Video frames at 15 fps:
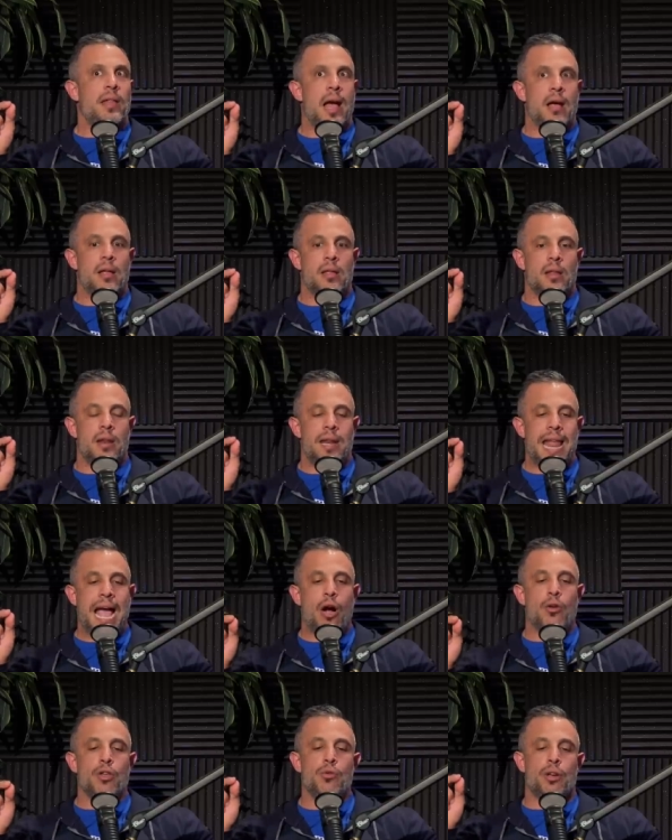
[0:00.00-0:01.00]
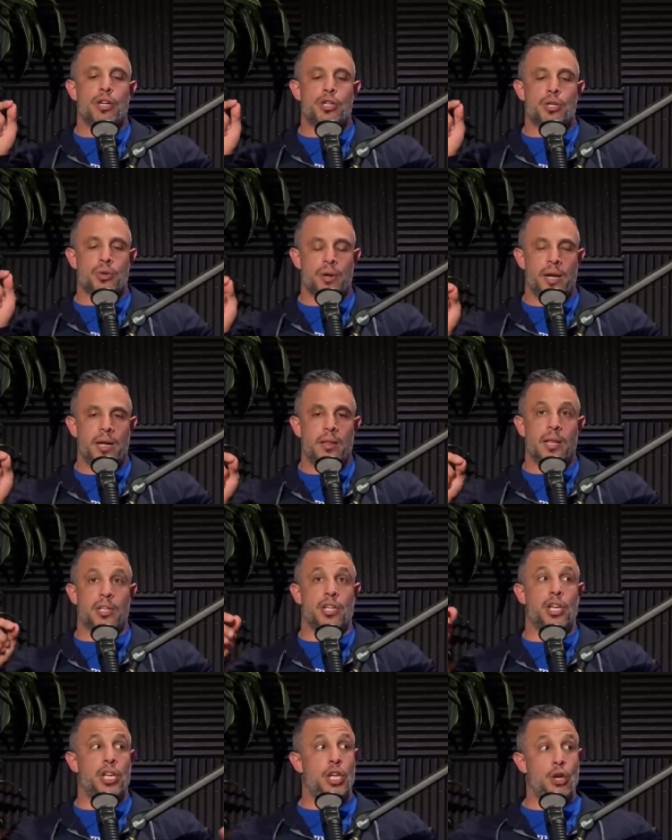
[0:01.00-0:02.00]
that now you could treat,
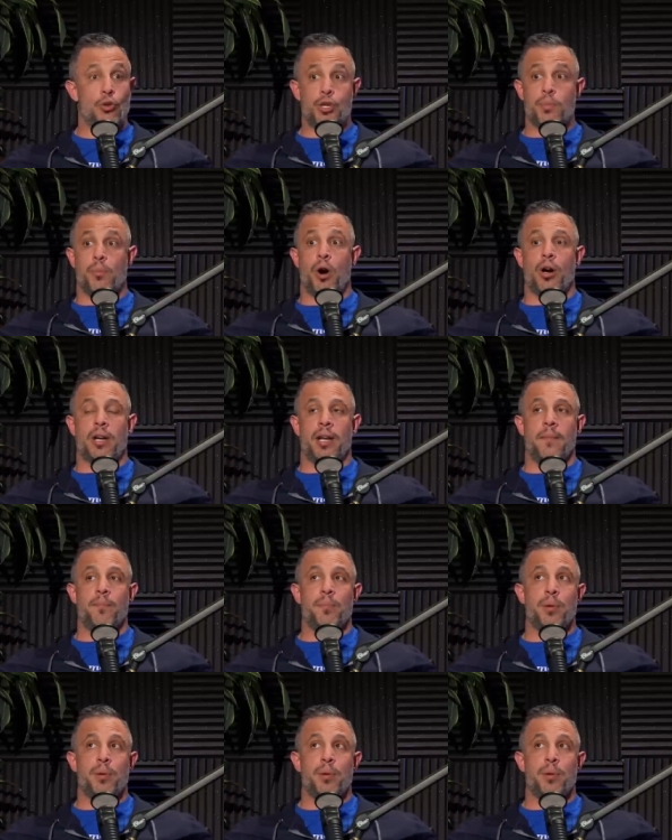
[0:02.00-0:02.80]
that's a huge market,